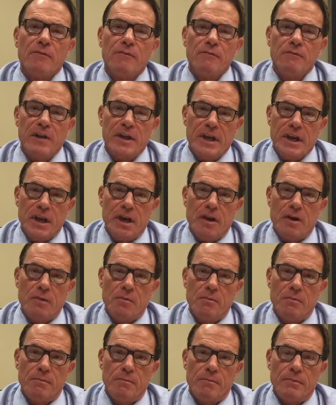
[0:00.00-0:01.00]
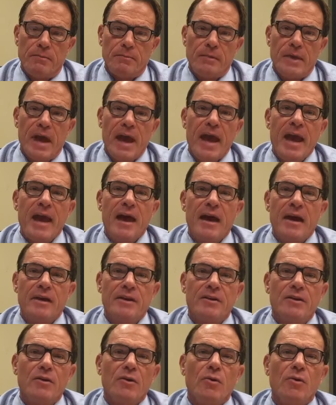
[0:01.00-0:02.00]
video,
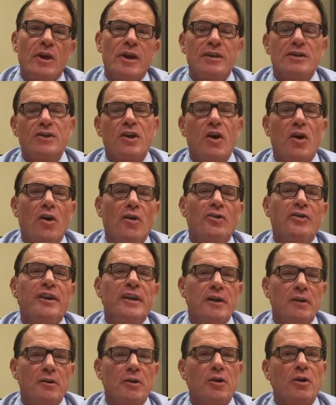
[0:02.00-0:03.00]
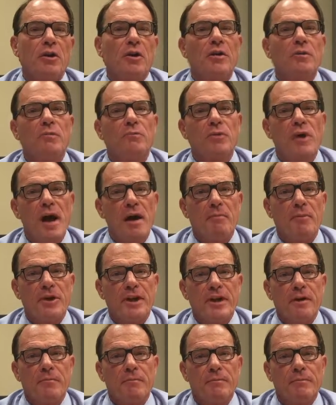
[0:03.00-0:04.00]
and what is called dealer property.
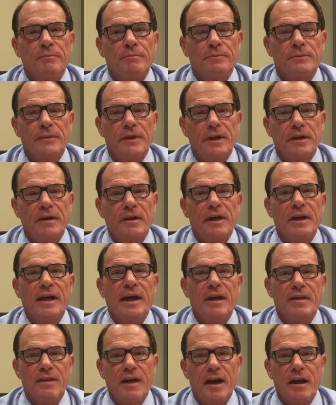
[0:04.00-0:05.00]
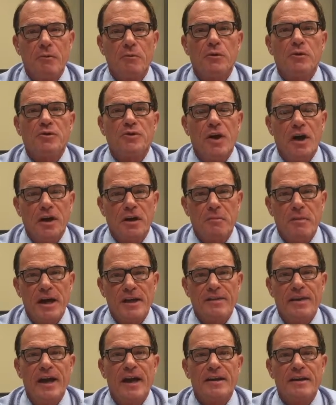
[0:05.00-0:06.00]
Again, I will talk
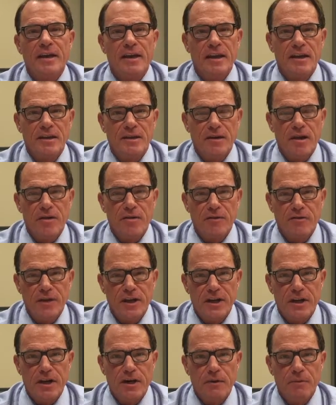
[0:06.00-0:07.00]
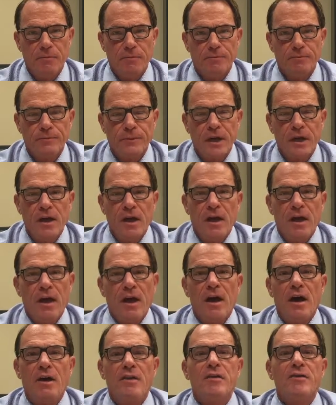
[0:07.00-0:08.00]
about that in another video.
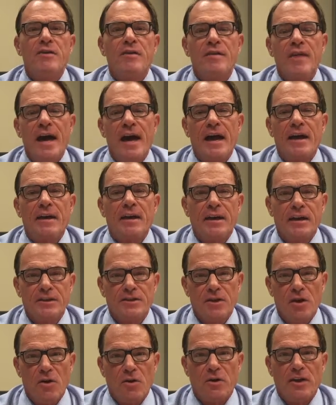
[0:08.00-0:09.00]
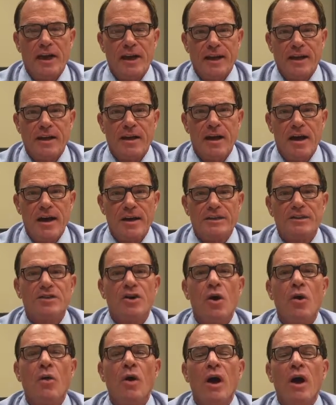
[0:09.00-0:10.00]
Other than that, it's all like-kind.
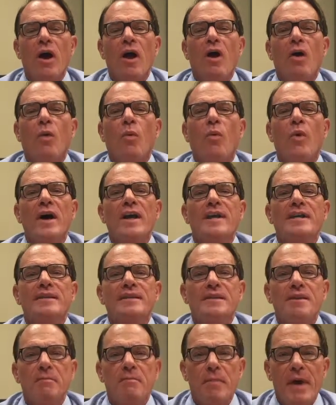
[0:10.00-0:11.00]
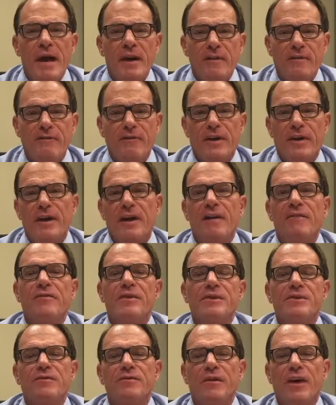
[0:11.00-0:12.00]
So what is the benefit of
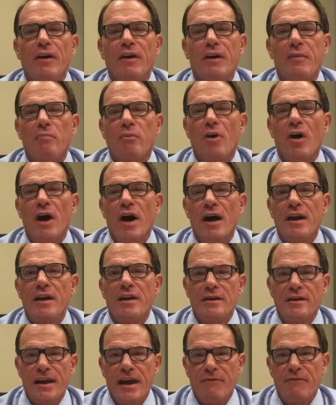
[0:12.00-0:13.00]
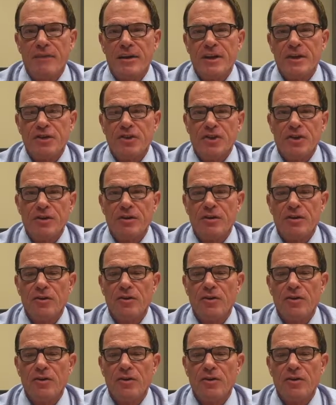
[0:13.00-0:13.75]
this very broad definition?